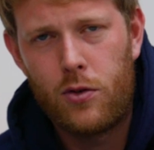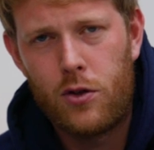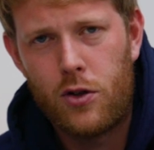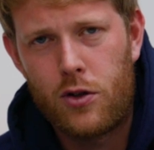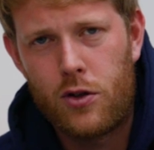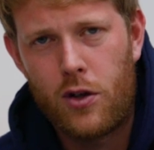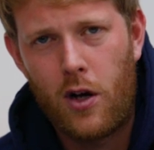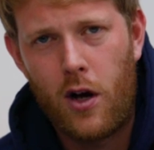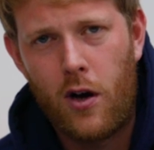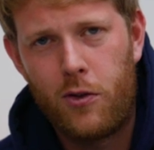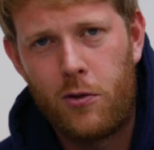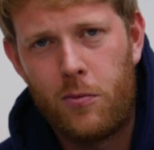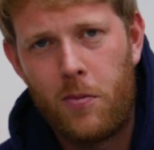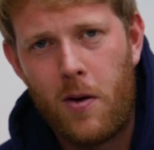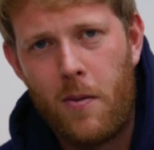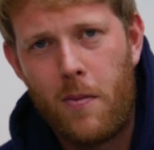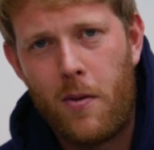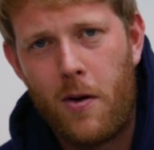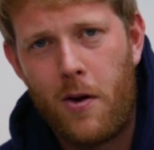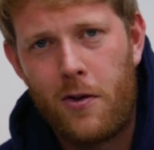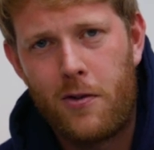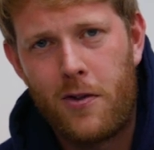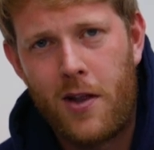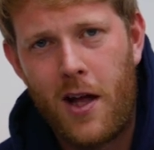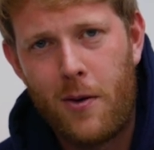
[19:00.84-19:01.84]
just after my
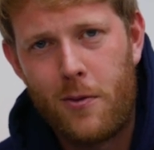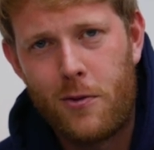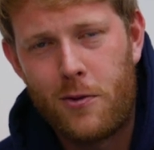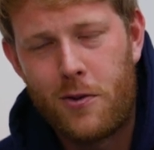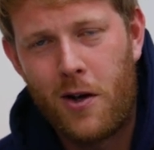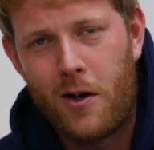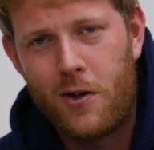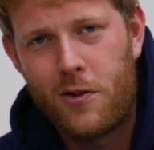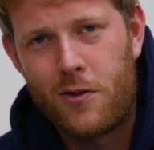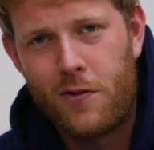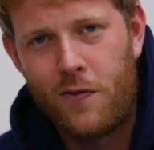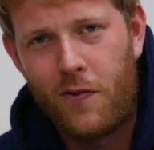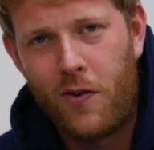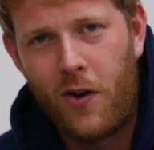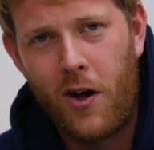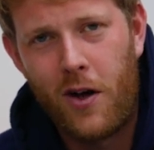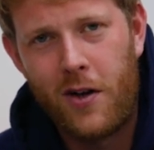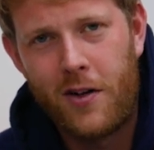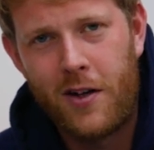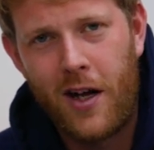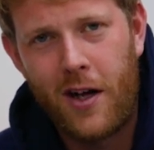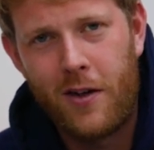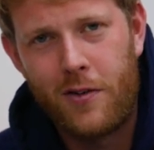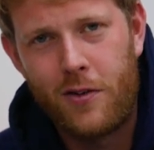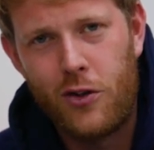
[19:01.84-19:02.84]
birthday was us
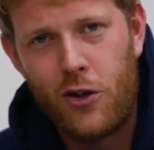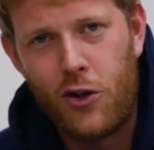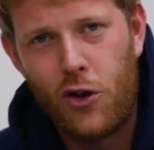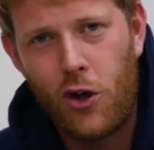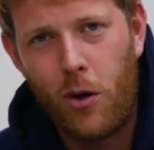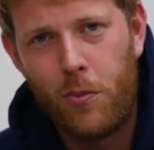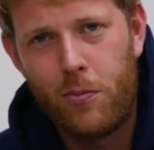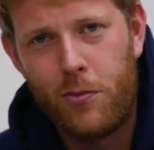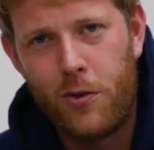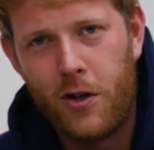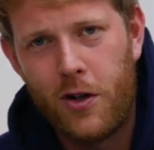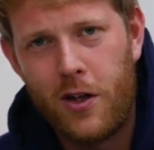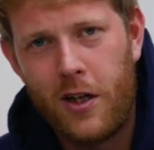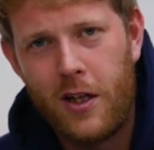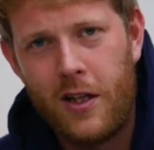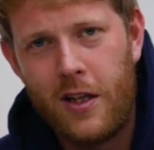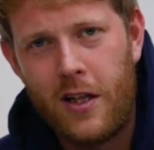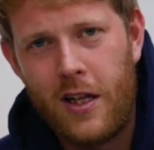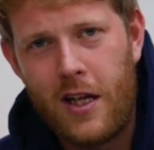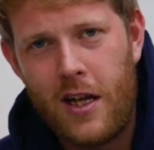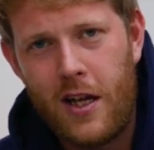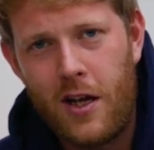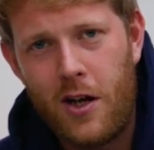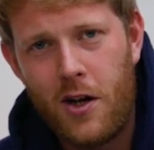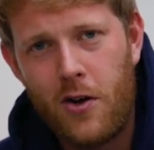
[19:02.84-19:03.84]
flying down to Shobdon in
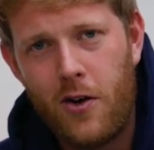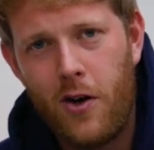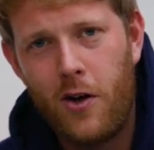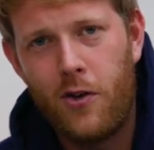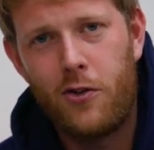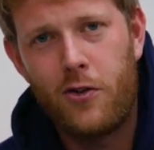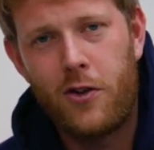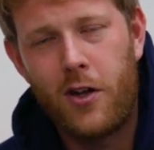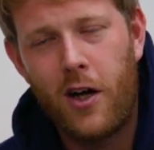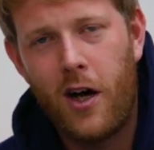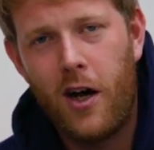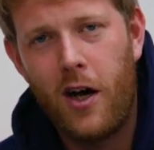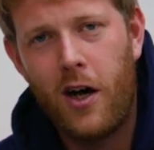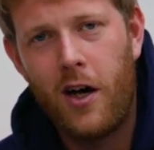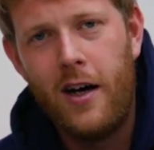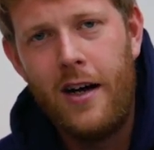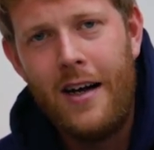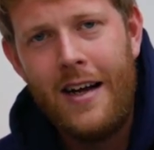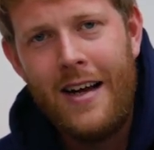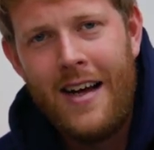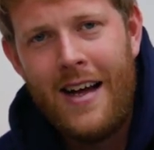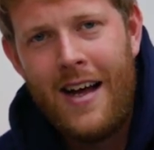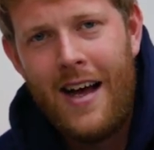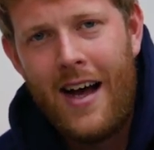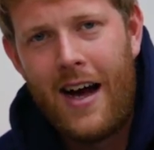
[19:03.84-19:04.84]
the Eurostar
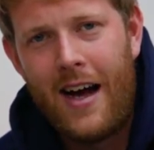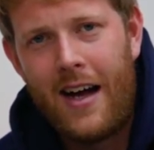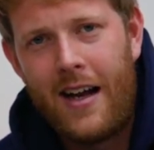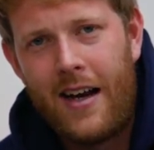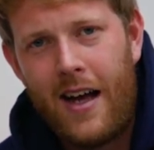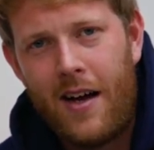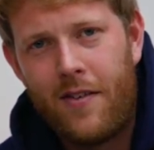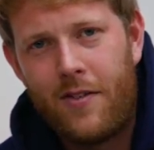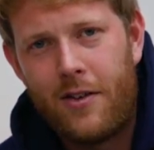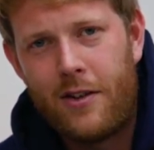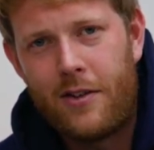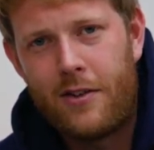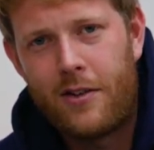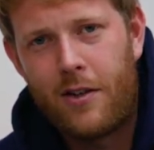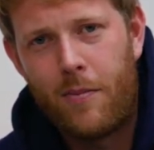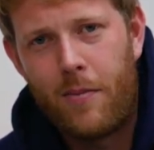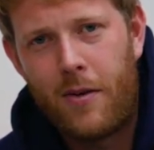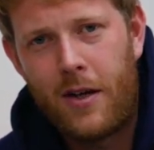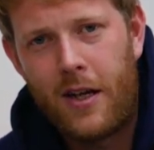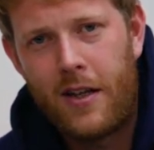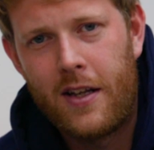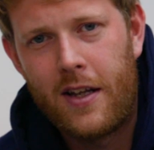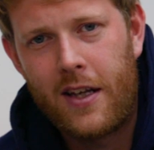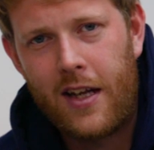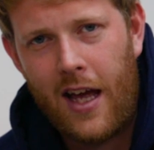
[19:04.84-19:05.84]
and having
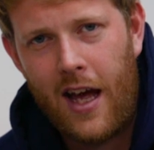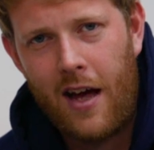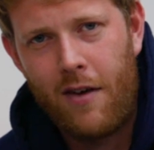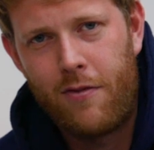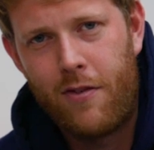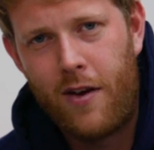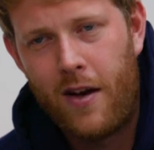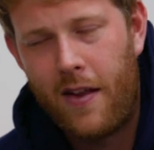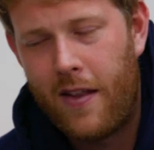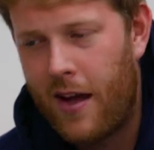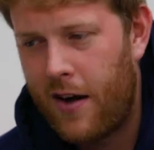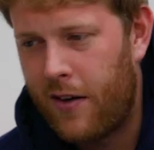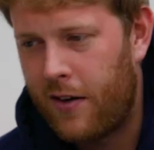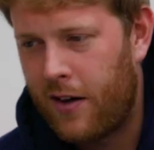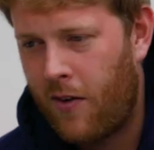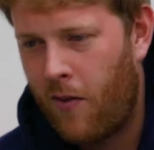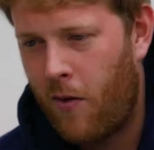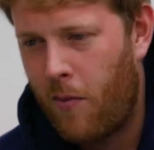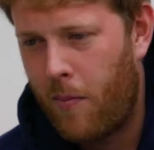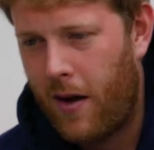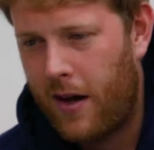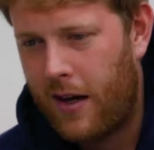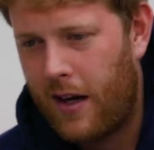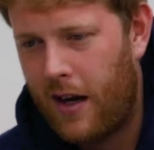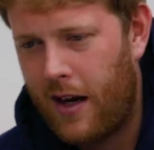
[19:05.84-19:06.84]
something in the cafe there and
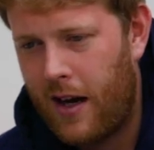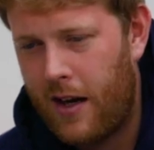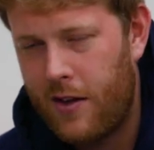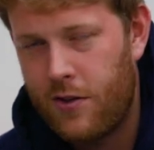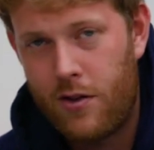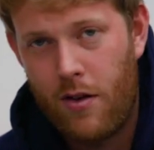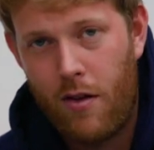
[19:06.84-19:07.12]
coming back again.